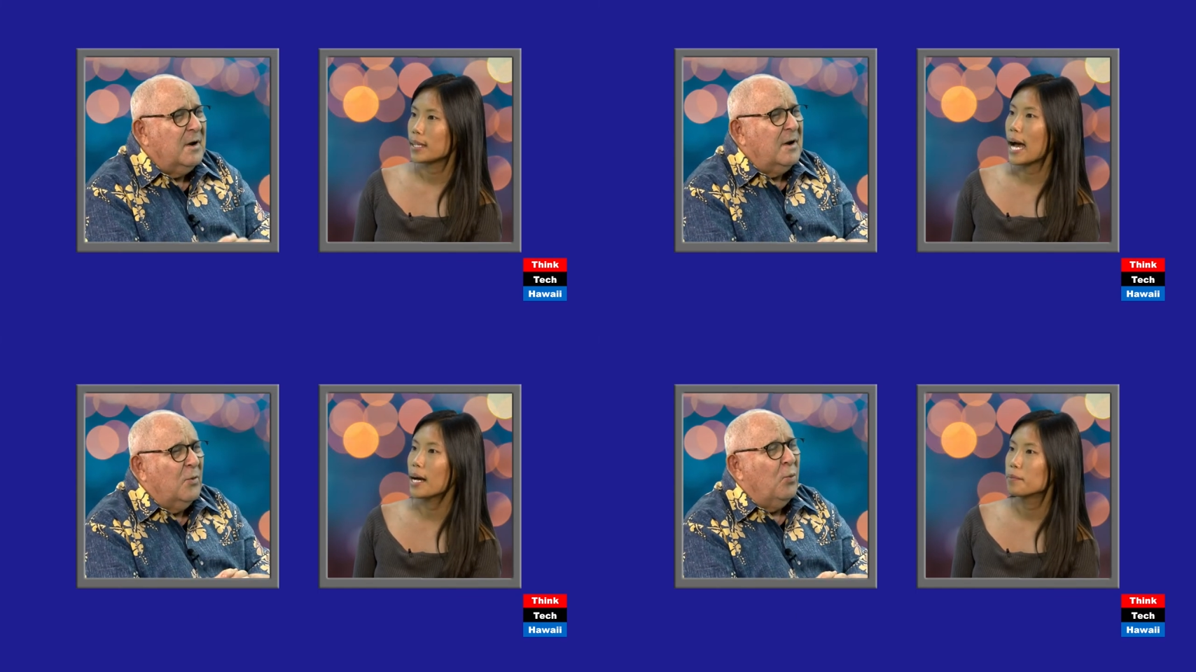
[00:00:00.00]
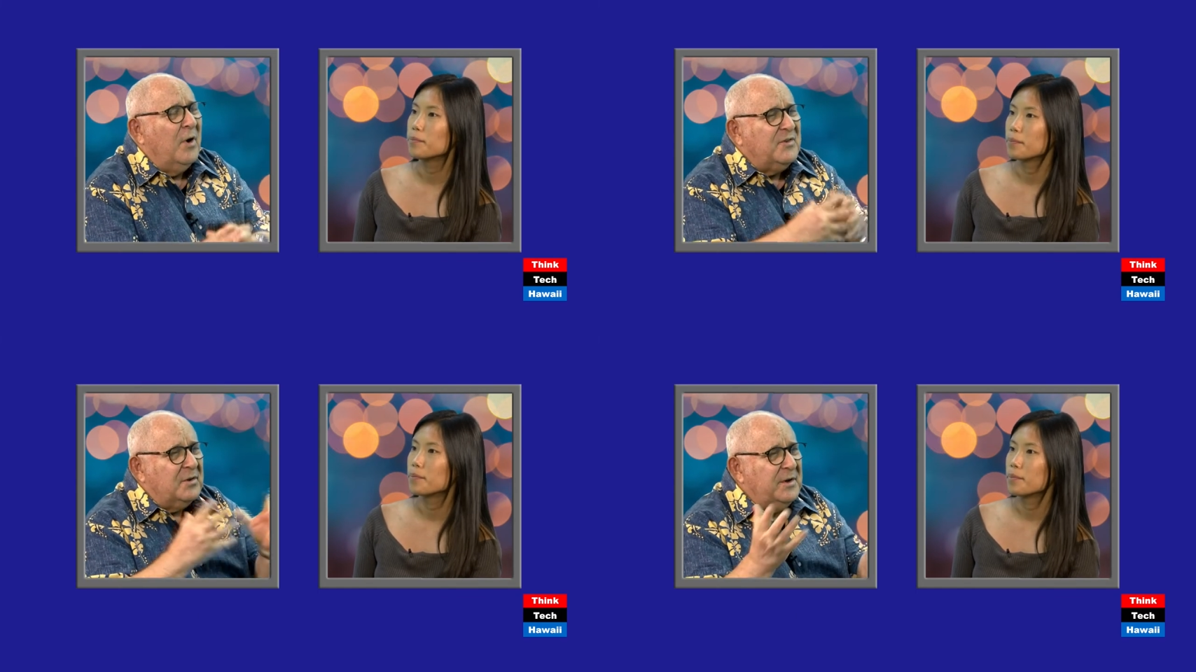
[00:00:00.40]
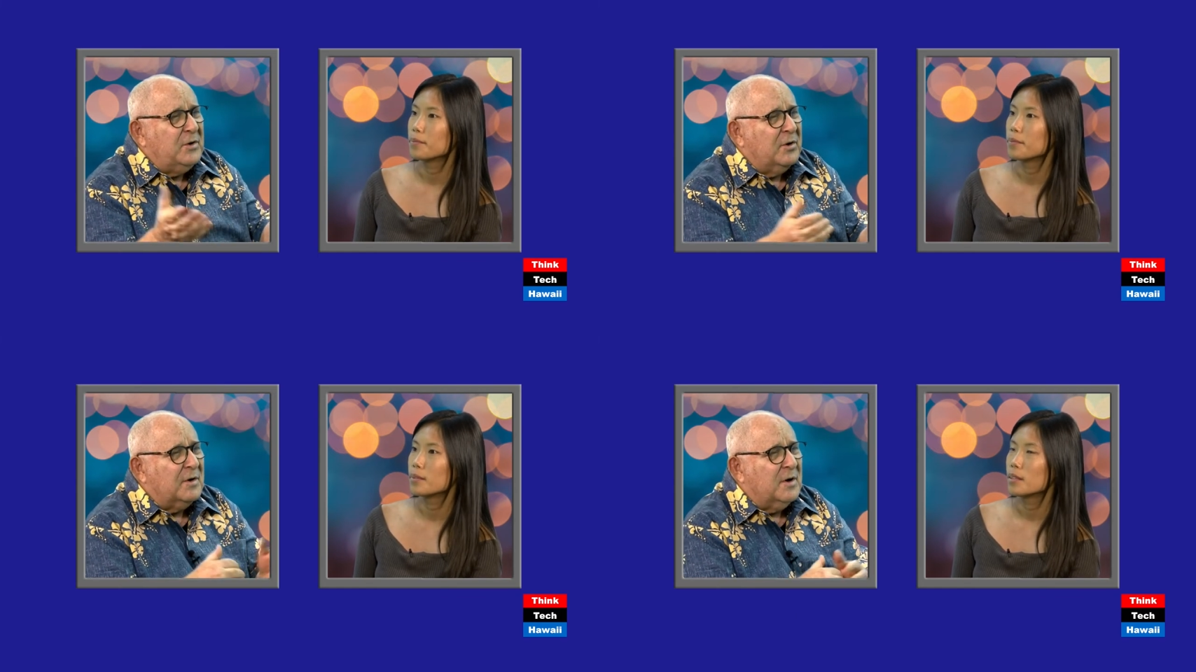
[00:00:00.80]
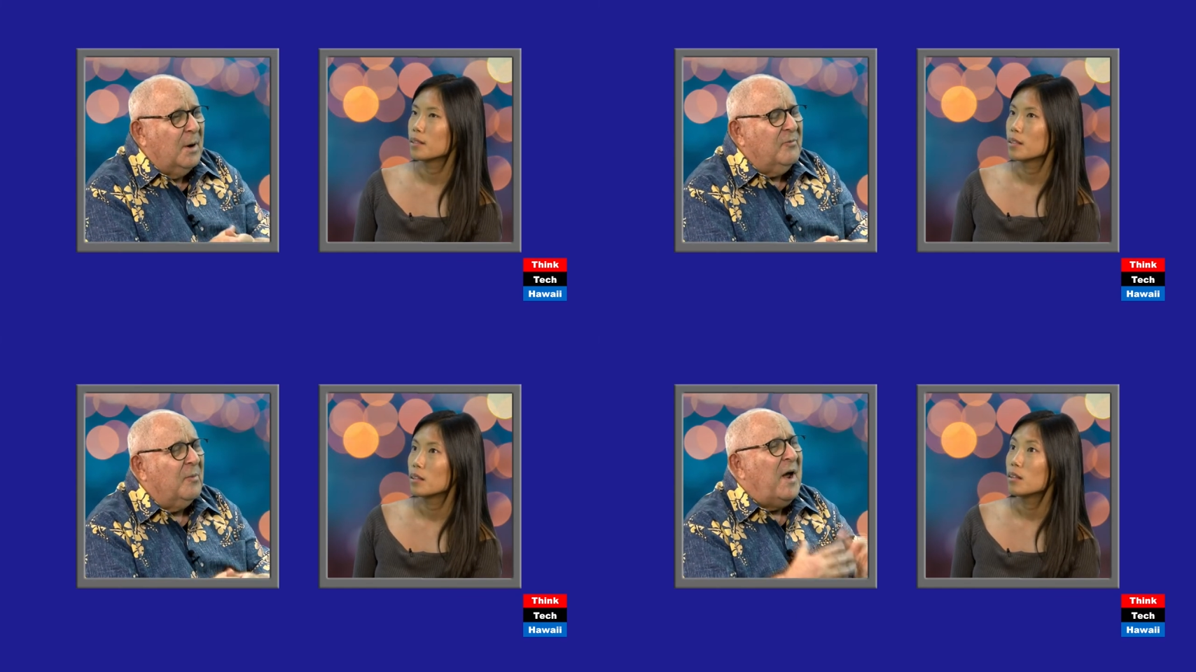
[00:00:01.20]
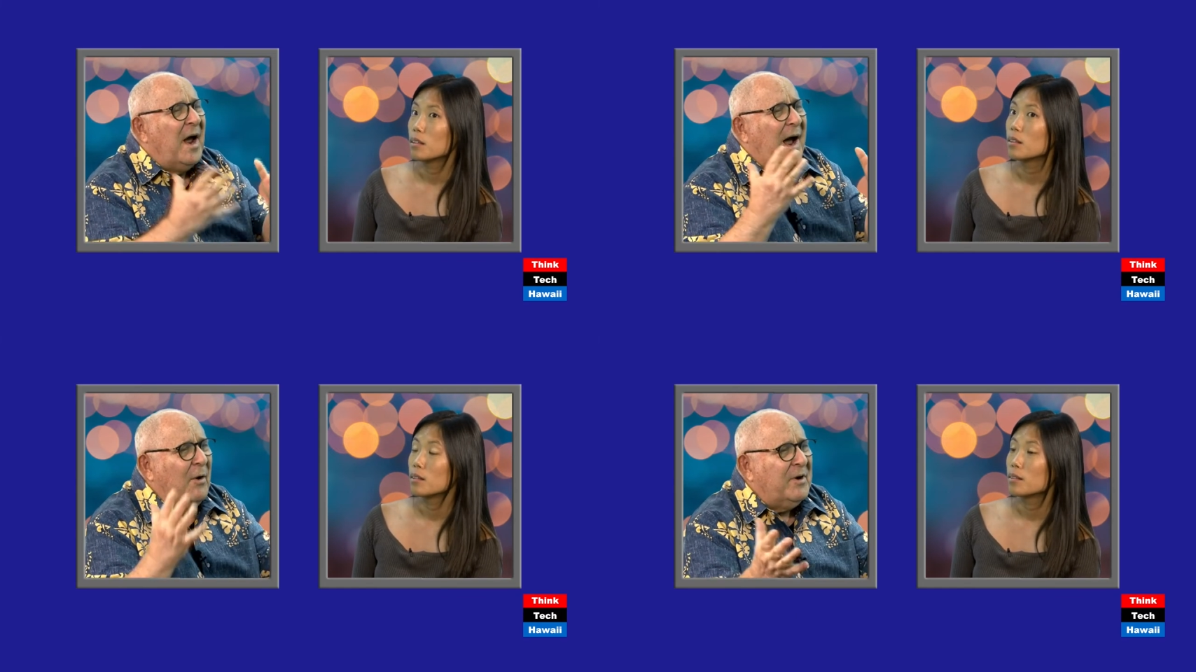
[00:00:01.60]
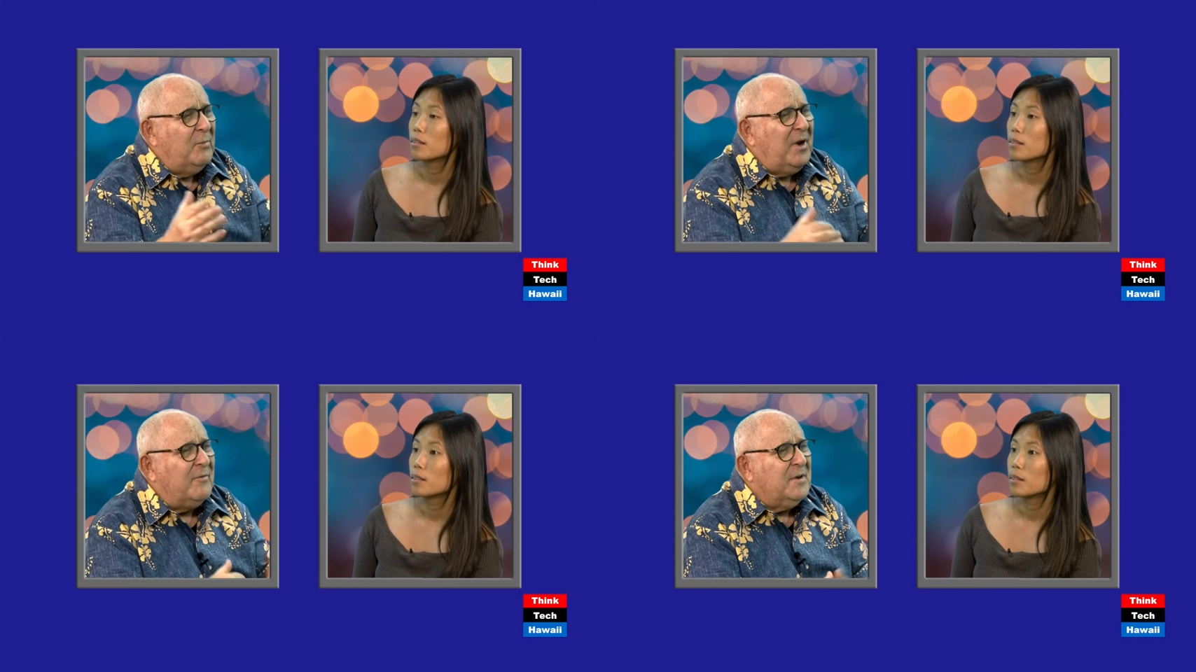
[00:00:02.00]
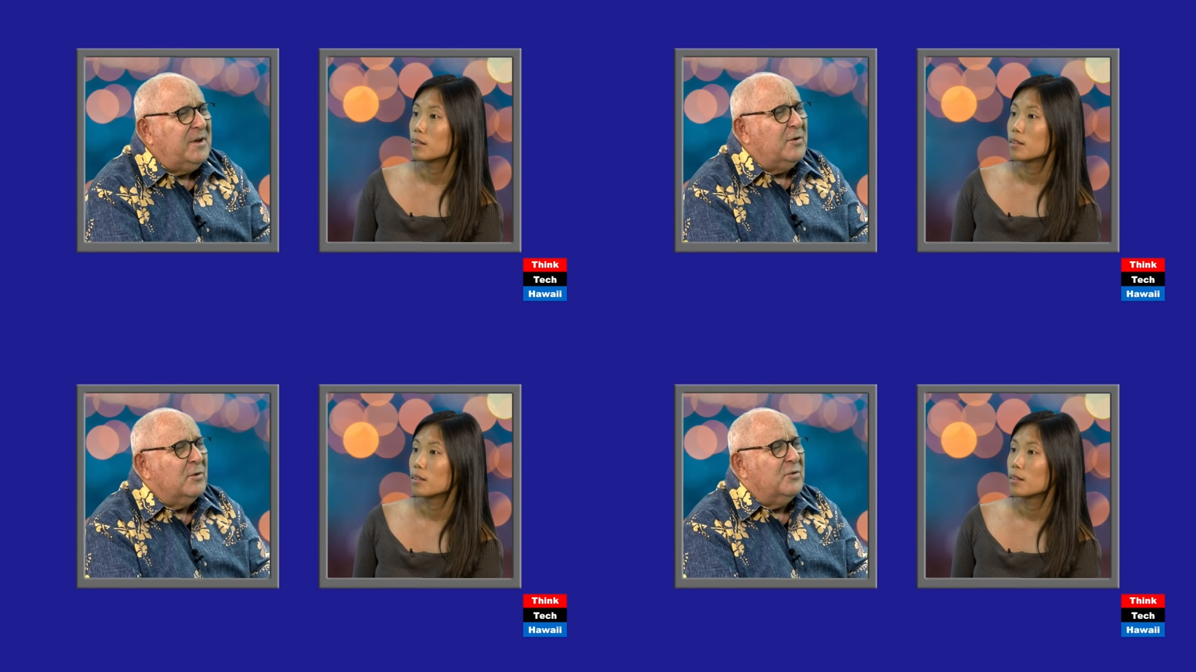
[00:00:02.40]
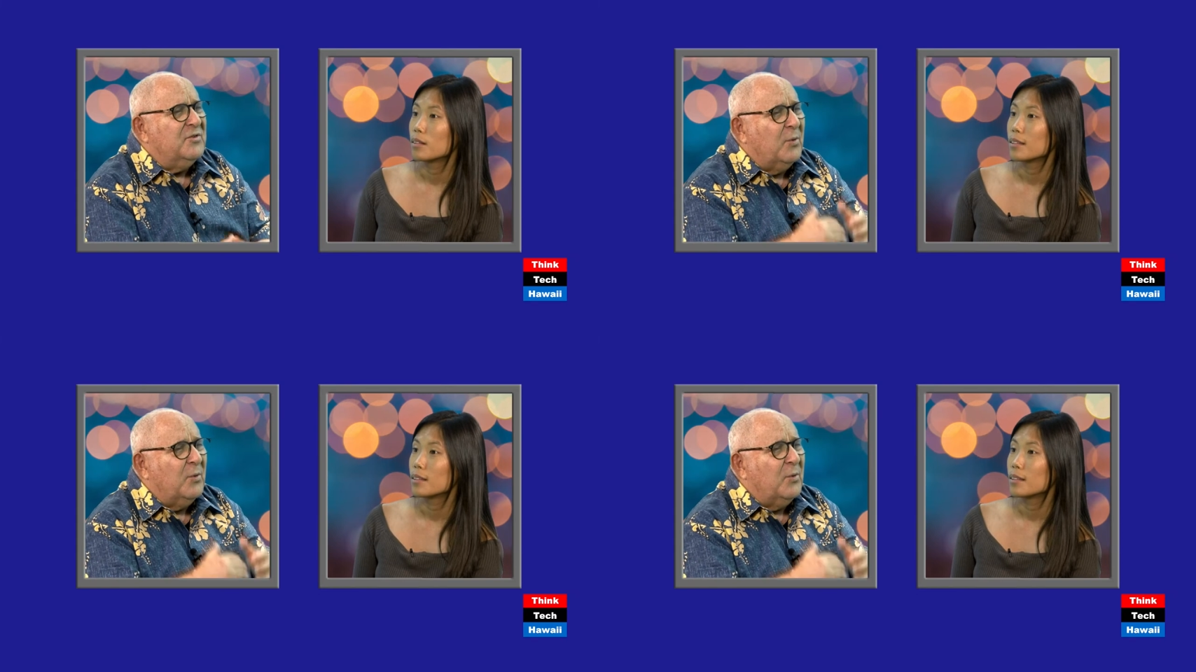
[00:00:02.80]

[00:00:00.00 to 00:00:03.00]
Speaker 1: Yeah. Where is the leader going to come from? How can we have a leader who's